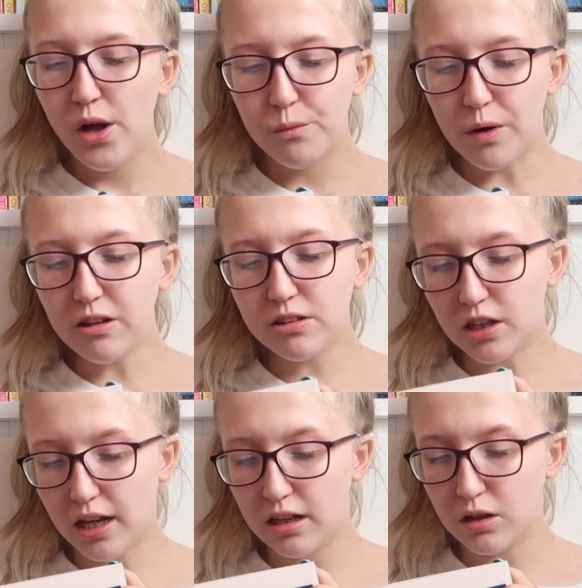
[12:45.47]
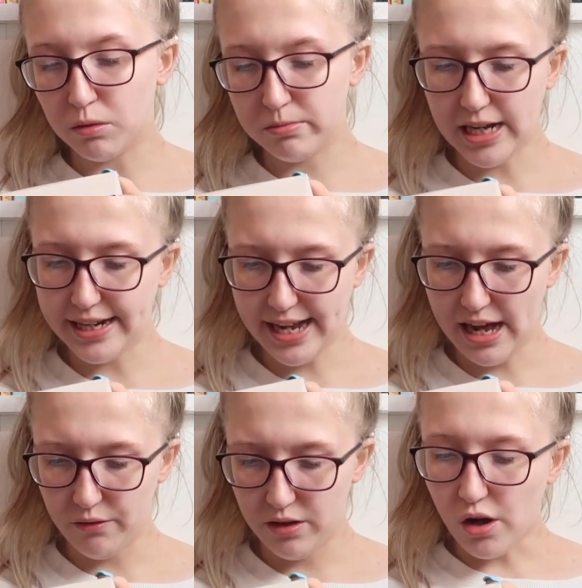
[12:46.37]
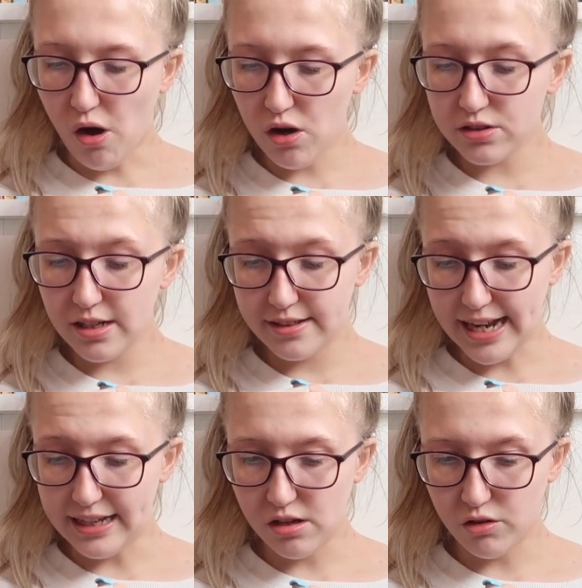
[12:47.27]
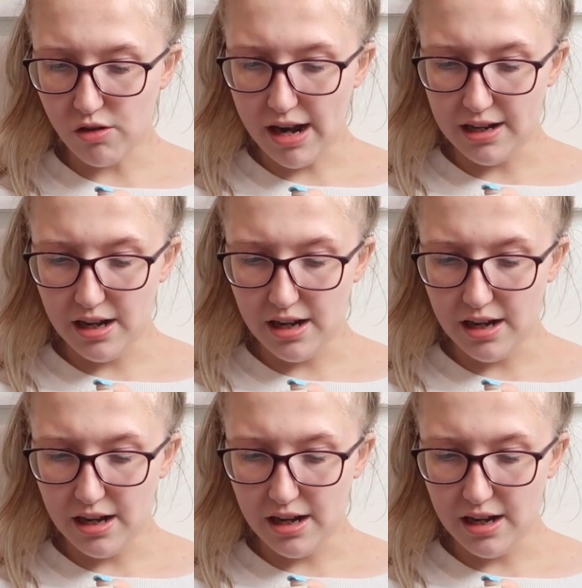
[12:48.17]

world turned upside down because Daniel Grant,